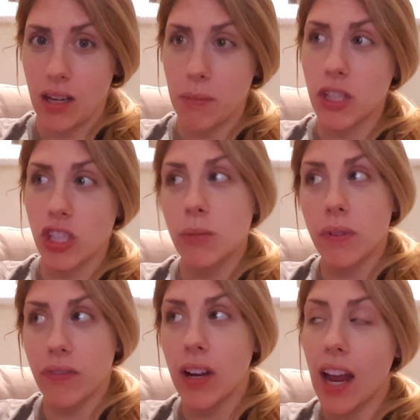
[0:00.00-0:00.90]
I mean, she's
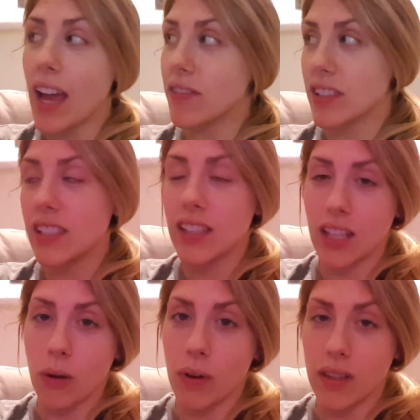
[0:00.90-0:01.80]
been, and I have to sit
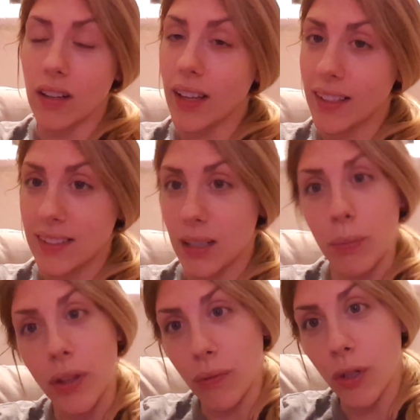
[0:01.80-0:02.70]
there with her, like sit
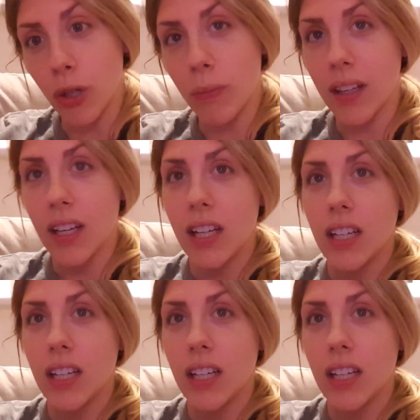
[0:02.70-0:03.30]
up in the room, and